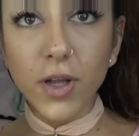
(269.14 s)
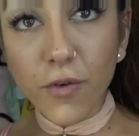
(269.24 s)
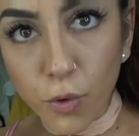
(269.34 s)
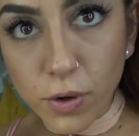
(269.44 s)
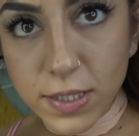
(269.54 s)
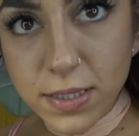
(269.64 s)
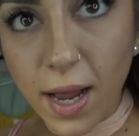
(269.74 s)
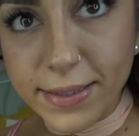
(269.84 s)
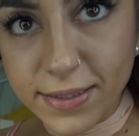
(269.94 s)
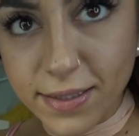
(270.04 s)
Of course,
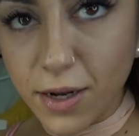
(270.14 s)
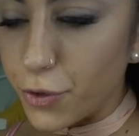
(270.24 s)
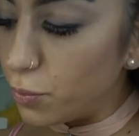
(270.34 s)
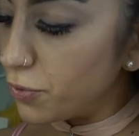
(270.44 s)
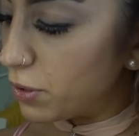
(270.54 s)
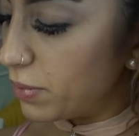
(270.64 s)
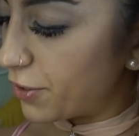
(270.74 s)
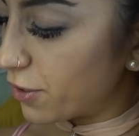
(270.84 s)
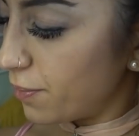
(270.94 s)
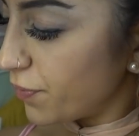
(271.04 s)
I needed a new beauty
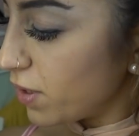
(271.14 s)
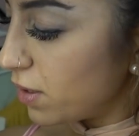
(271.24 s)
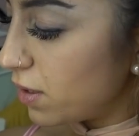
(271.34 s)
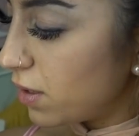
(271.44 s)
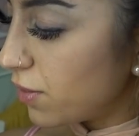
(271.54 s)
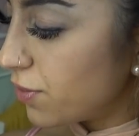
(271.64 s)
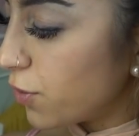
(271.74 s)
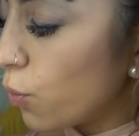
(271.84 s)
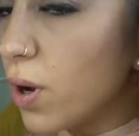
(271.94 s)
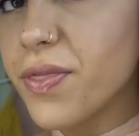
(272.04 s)
blender.
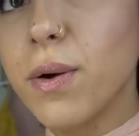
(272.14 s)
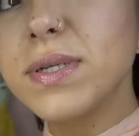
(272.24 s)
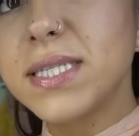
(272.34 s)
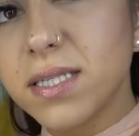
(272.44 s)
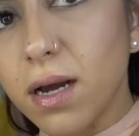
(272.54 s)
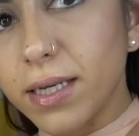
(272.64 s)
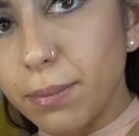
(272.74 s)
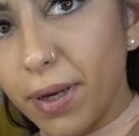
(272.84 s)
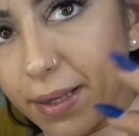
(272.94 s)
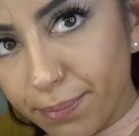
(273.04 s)
The one that was stuck
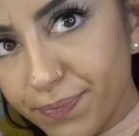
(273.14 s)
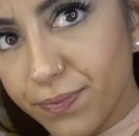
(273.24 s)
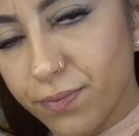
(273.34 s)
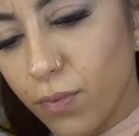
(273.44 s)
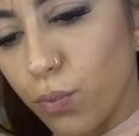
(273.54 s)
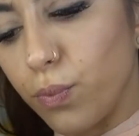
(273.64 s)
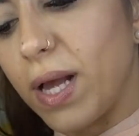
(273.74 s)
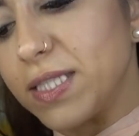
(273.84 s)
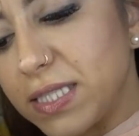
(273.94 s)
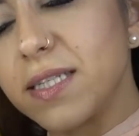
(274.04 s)
in my,
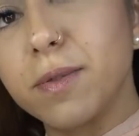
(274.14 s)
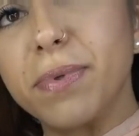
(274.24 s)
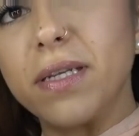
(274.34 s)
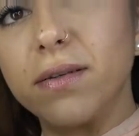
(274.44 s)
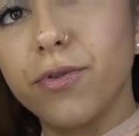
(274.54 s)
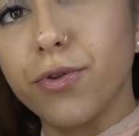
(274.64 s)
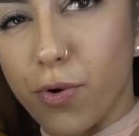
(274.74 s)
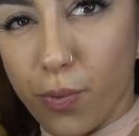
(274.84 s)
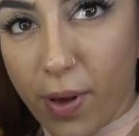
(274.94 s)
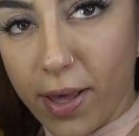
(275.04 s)
has since been
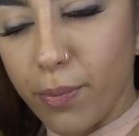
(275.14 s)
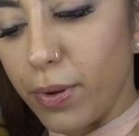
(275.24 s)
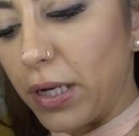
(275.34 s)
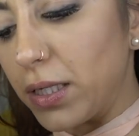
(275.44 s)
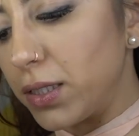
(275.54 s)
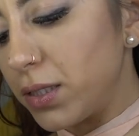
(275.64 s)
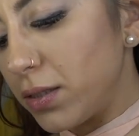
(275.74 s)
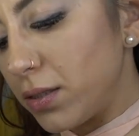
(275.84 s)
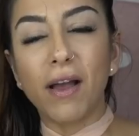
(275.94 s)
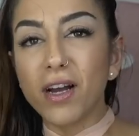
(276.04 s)
thrown away, but
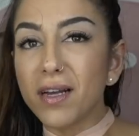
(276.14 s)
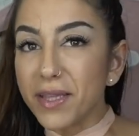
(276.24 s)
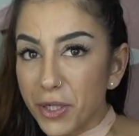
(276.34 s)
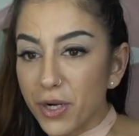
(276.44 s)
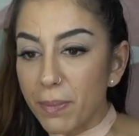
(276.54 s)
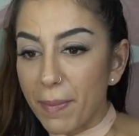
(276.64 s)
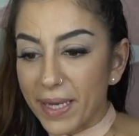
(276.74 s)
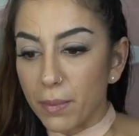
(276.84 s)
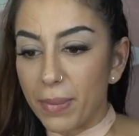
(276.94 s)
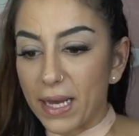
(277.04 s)
I got glitter in my
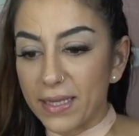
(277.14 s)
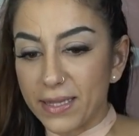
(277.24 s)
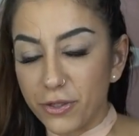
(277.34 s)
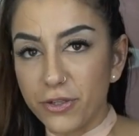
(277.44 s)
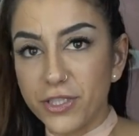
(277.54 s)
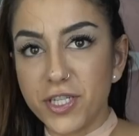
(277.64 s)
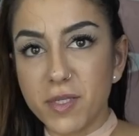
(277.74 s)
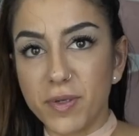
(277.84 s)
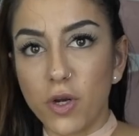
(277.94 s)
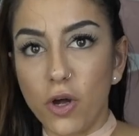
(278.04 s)
makeup bag, like literally
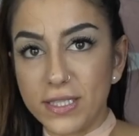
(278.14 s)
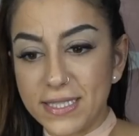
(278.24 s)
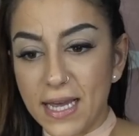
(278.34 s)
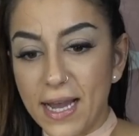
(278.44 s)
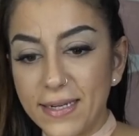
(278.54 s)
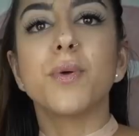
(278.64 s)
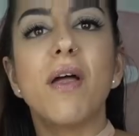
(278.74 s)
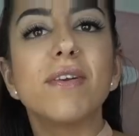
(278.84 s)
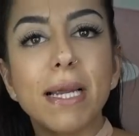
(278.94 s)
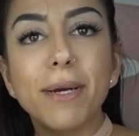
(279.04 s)
just spilled all inside. But
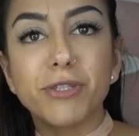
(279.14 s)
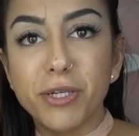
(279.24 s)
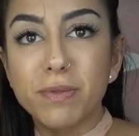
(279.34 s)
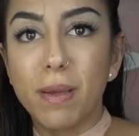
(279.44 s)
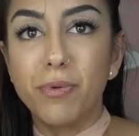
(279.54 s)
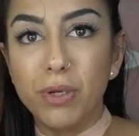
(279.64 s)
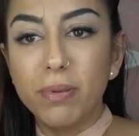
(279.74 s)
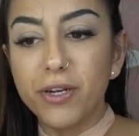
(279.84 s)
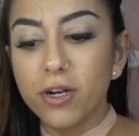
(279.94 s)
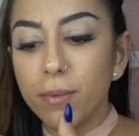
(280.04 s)
every time I try to use my beauty
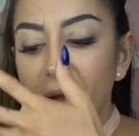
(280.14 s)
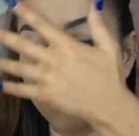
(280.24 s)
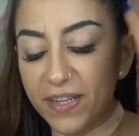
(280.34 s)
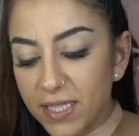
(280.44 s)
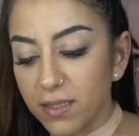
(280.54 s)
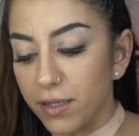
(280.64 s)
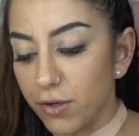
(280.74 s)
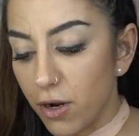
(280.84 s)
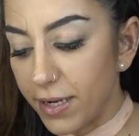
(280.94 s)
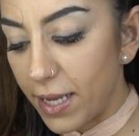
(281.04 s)
blender, my face has
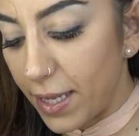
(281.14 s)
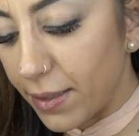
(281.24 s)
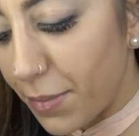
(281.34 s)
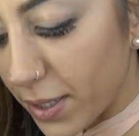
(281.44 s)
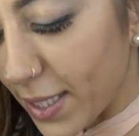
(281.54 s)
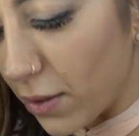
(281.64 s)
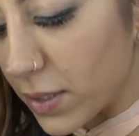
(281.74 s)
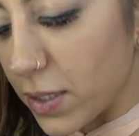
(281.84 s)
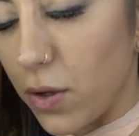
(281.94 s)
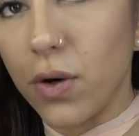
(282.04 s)
glitter on it and I'm not
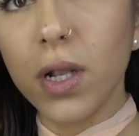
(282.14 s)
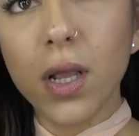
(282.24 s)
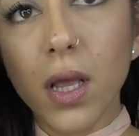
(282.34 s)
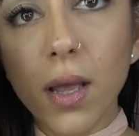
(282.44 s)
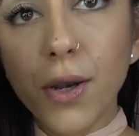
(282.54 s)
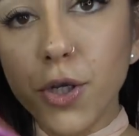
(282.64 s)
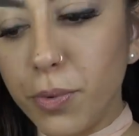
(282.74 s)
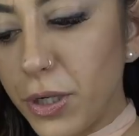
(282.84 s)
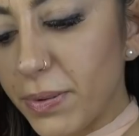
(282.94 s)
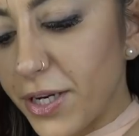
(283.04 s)
down. So
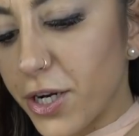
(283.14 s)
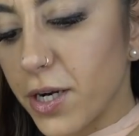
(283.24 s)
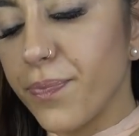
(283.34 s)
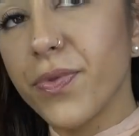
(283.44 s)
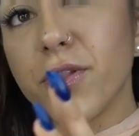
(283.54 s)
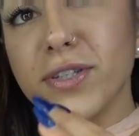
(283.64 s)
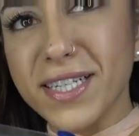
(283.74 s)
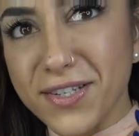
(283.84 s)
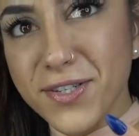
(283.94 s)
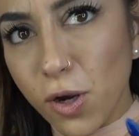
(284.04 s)
new beauty blender, there's
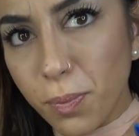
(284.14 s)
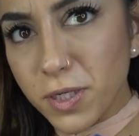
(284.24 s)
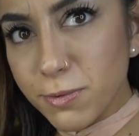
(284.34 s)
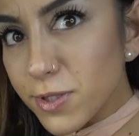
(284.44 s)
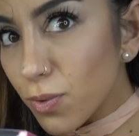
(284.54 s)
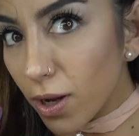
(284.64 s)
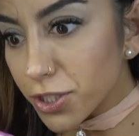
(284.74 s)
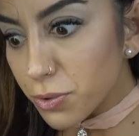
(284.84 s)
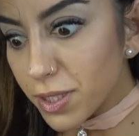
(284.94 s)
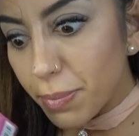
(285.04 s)
like a soap you're supposed to
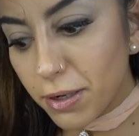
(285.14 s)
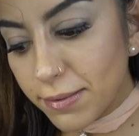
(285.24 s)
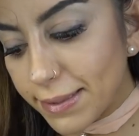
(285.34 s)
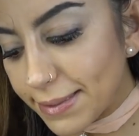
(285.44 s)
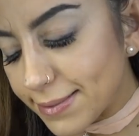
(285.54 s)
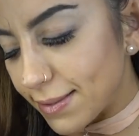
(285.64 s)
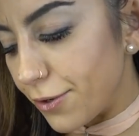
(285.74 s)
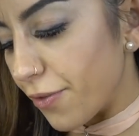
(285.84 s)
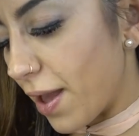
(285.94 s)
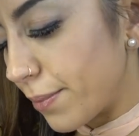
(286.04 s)
wash it with apparently, didn't
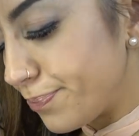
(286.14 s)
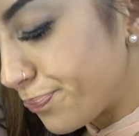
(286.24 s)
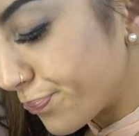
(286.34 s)
know that.